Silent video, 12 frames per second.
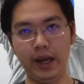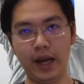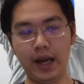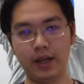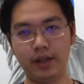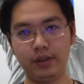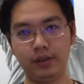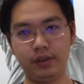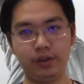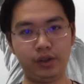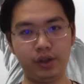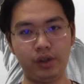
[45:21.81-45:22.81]
And
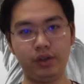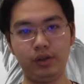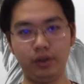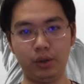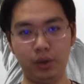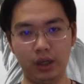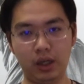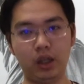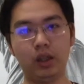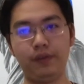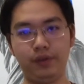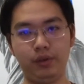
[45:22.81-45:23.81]
she's doing a
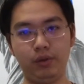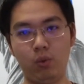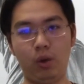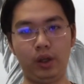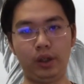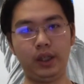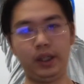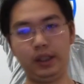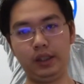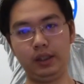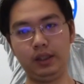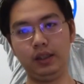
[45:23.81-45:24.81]
lot of work
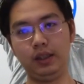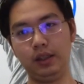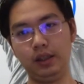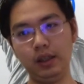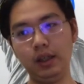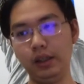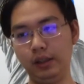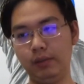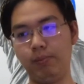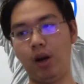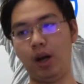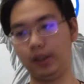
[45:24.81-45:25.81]
in the in
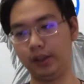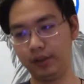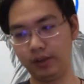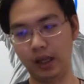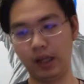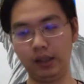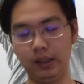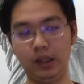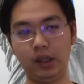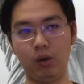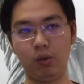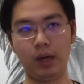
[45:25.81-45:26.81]
the politics and
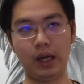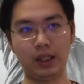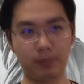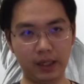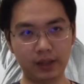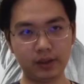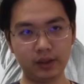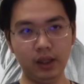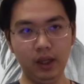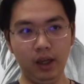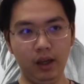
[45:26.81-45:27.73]
legal aspects